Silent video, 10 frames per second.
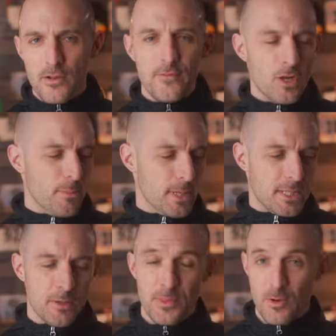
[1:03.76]
of
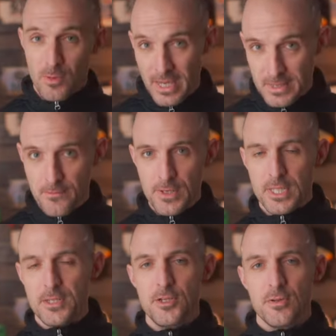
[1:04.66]
earbuds out there like the
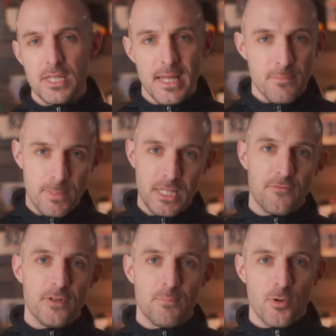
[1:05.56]
Vista 2s and Beats
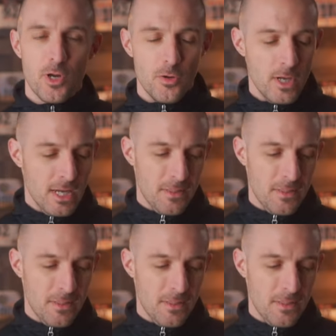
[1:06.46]
Fit Pro